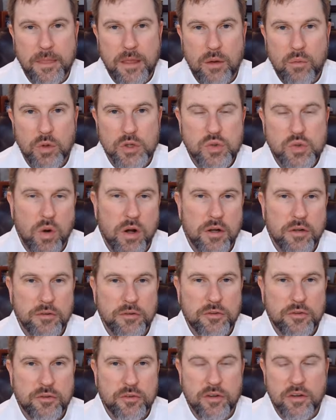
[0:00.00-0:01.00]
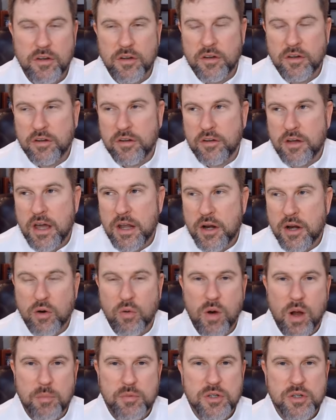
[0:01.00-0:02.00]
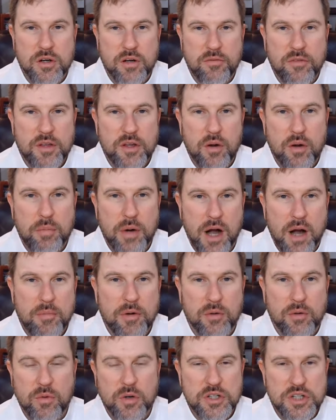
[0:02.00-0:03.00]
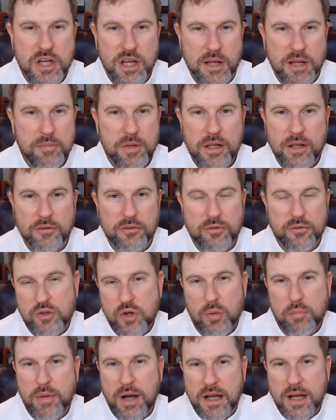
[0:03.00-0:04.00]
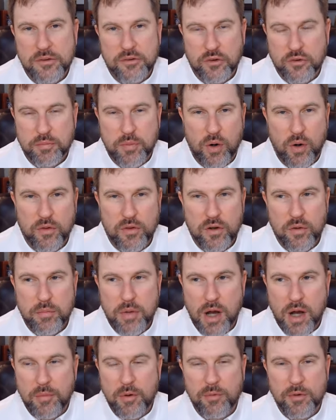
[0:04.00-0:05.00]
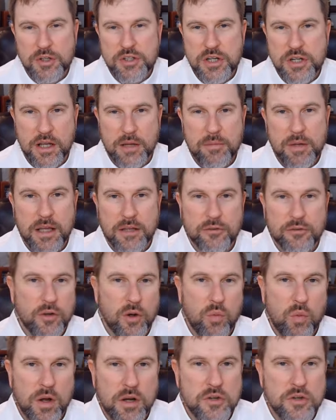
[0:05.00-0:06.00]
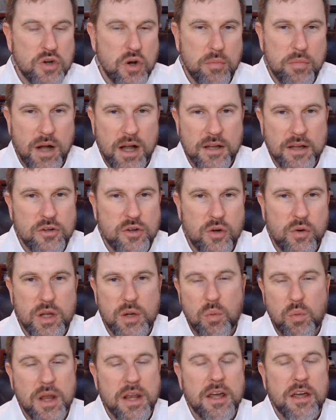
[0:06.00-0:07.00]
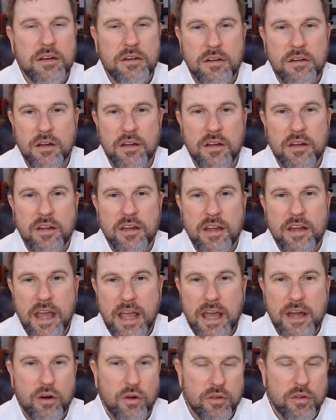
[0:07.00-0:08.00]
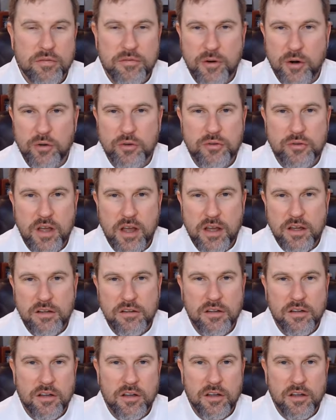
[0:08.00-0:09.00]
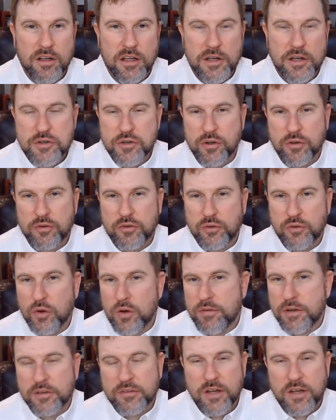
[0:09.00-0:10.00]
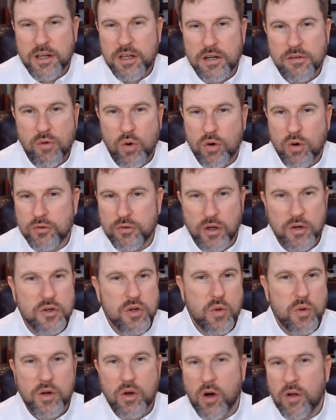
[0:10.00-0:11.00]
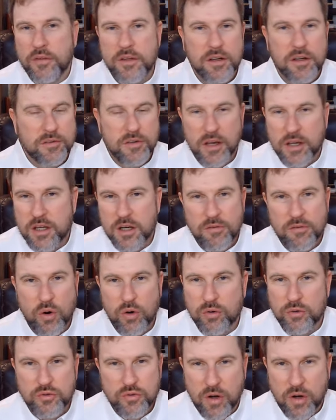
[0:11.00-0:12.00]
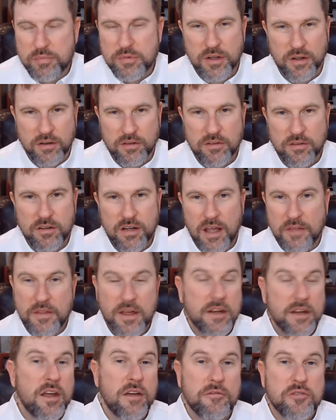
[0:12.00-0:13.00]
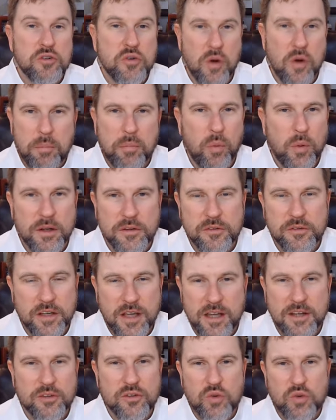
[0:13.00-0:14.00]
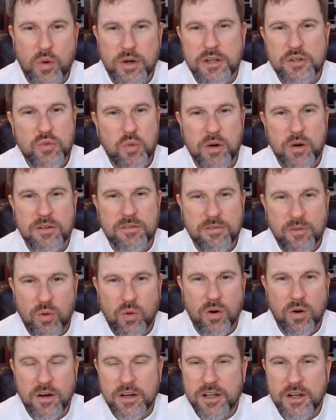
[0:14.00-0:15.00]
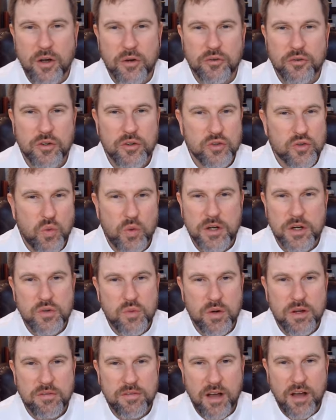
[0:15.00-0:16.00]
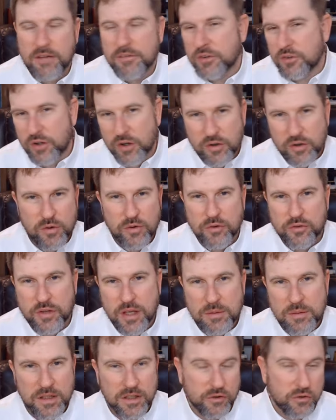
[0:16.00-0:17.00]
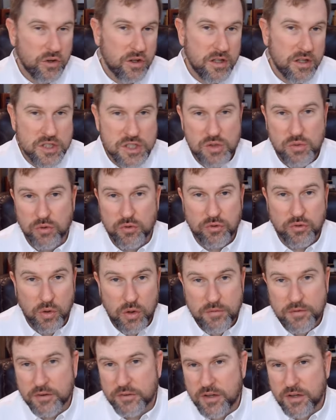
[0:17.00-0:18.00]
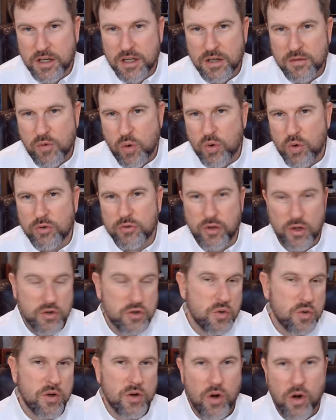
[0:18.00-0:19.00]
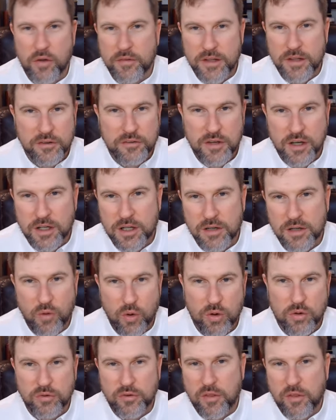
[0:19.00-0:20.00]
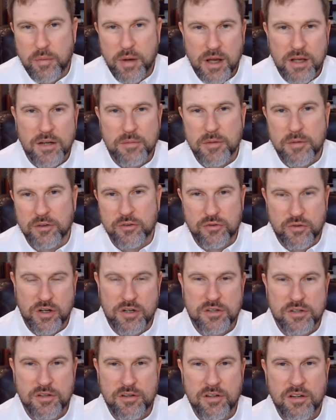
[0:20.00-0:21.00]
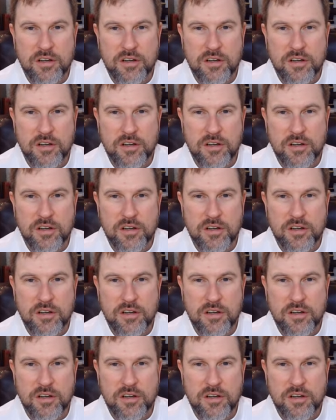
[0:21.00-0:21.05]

which was an interruption of the Obama regime because Joe Biden just part of the Obama regime. And so what did Joe Biden do? He went in, and on the first day, issued a slew of executive orders undoing all the executive orders Trump did. And then if Trump wins again in 2024 and he goes in 2025, he's going to do the same thing. He's going to issue a slew of executive orders undoing all the executive orders of the Biden administration.